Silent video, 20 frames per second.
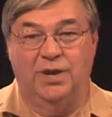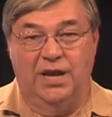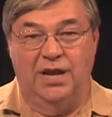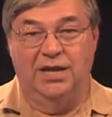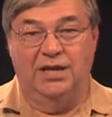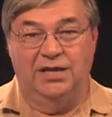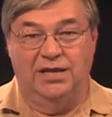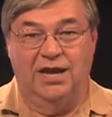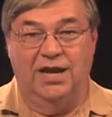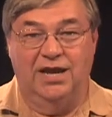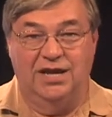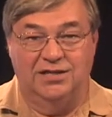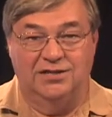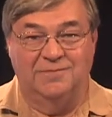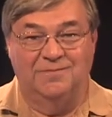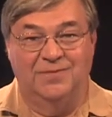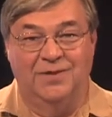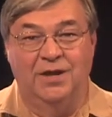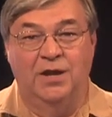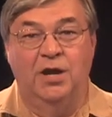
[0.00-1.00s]
88.
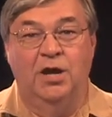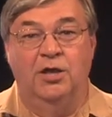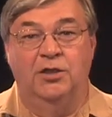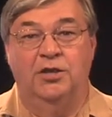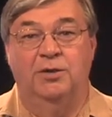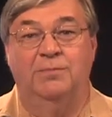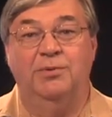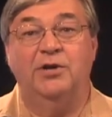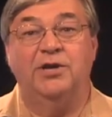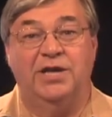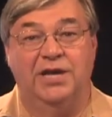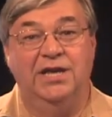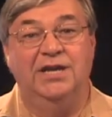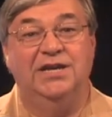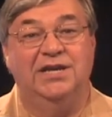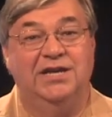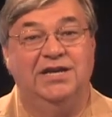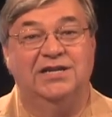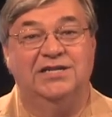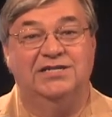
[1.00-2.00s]
The book
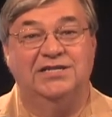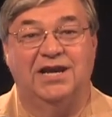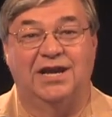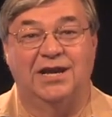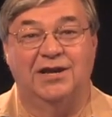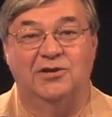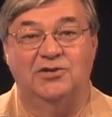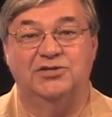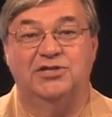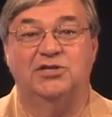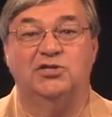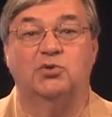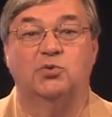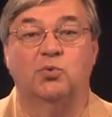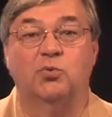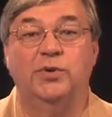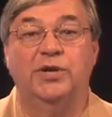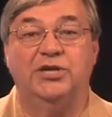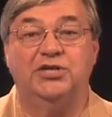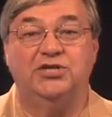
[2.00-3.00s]
Indian Tales is
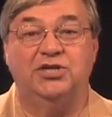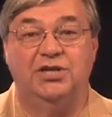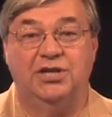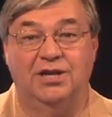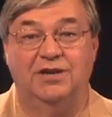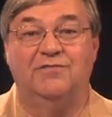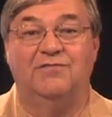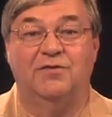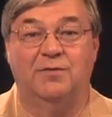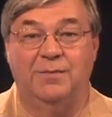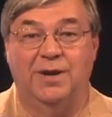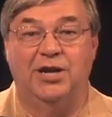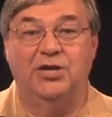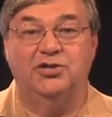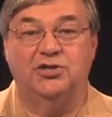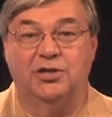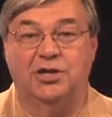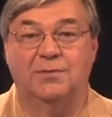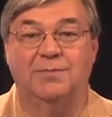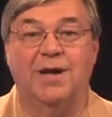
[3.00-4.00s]
rich in
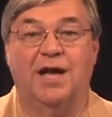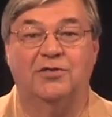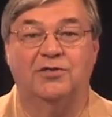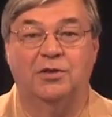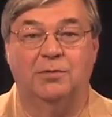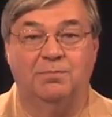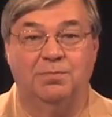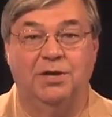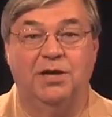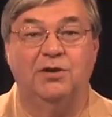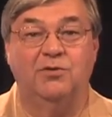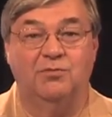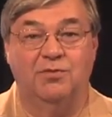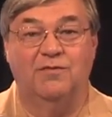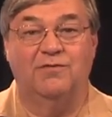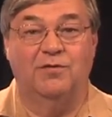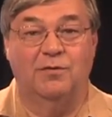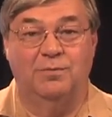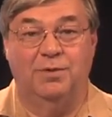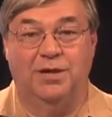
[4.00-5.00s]
information about the Pit
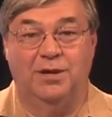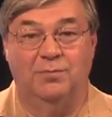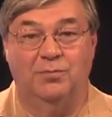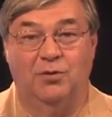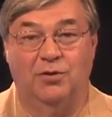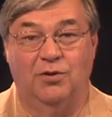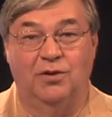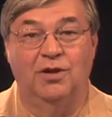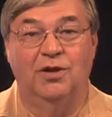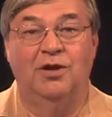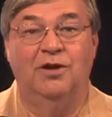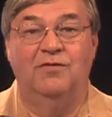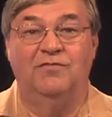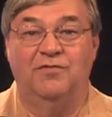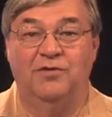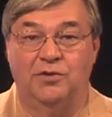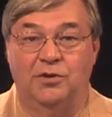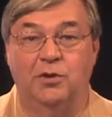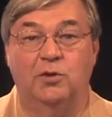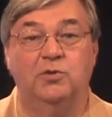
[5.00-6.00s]
River people
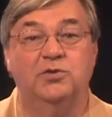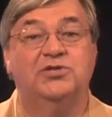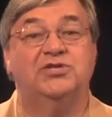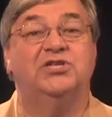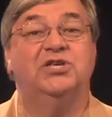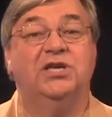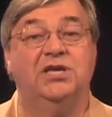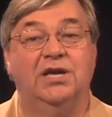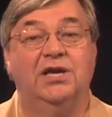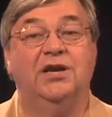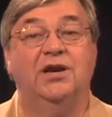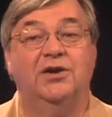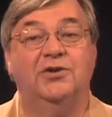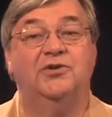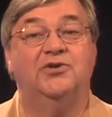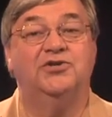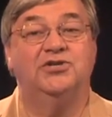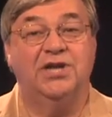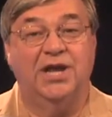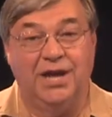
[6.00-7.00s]
for those seeking
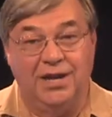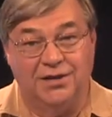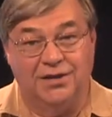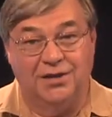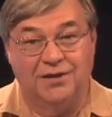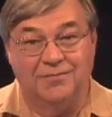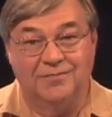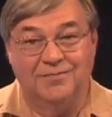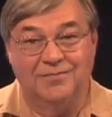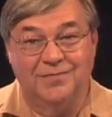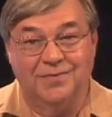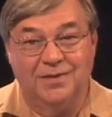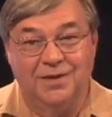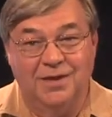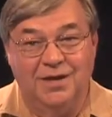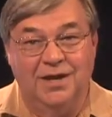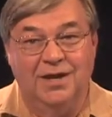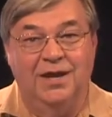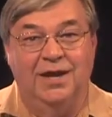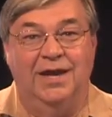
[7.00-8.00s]
understanding.
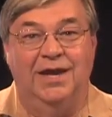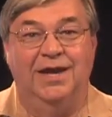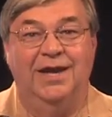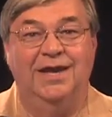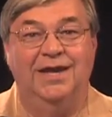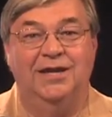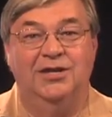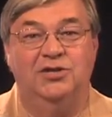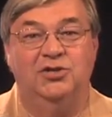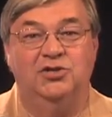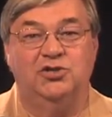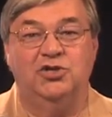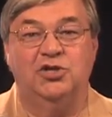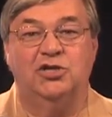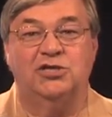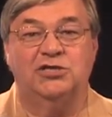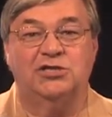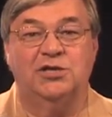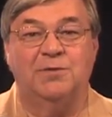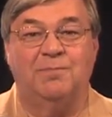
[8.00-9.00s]
In
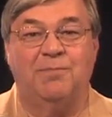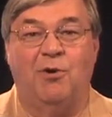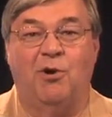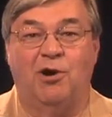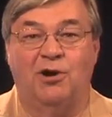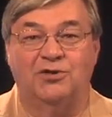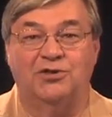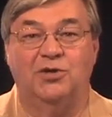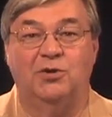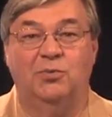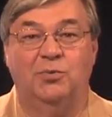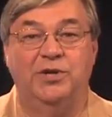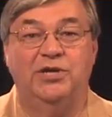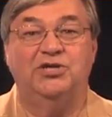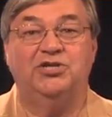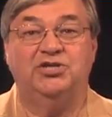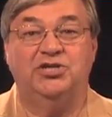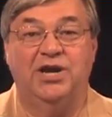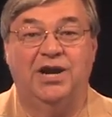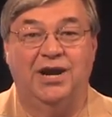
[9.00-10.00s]
just the part that we
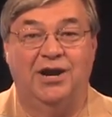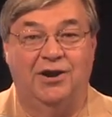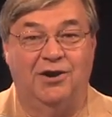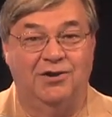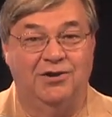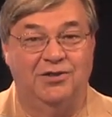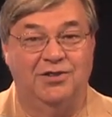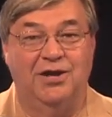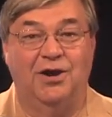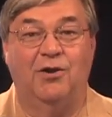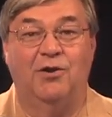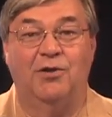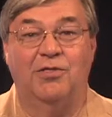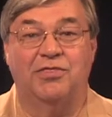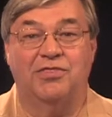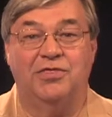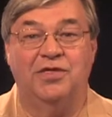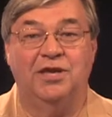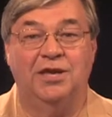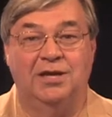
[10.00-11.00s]
shared, there are
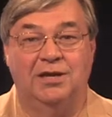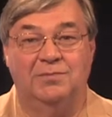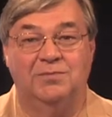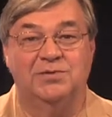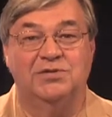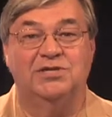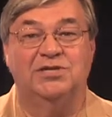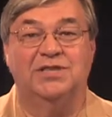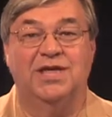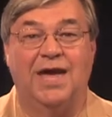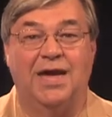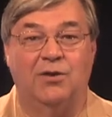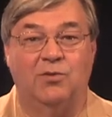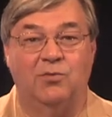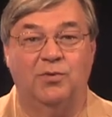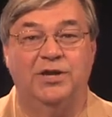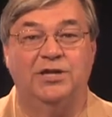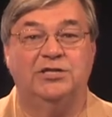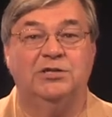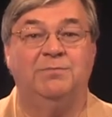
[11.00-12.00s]
themes that
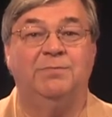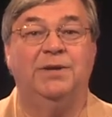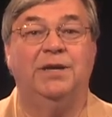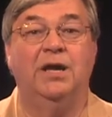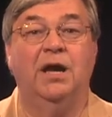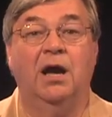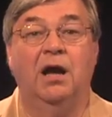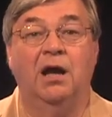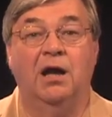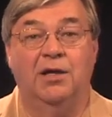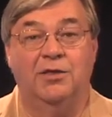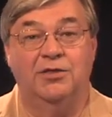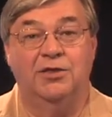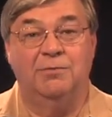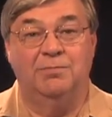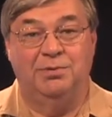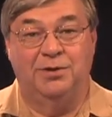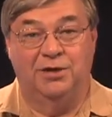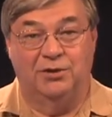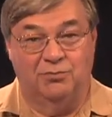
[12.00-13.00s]
reach beyond
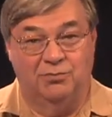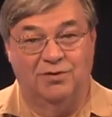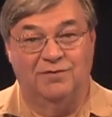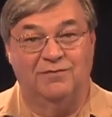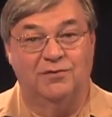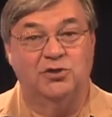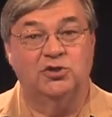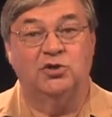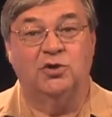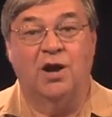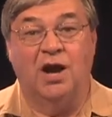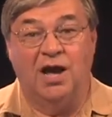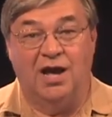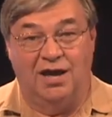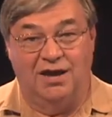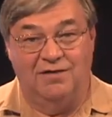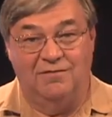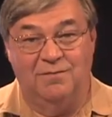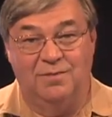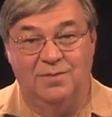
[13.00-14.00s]
the Pit River
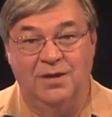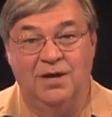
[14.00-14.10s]
tribe,